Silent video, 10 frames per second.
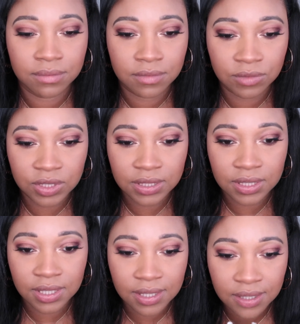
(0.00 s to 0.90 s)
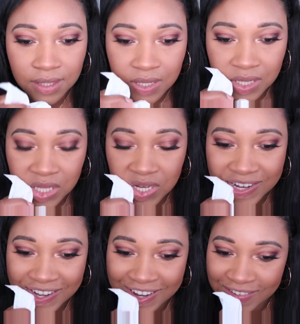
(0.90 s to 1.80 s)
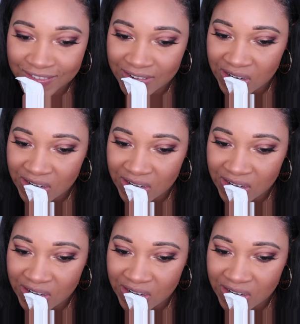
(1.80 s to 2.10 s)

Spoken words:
I'm just gonna clean off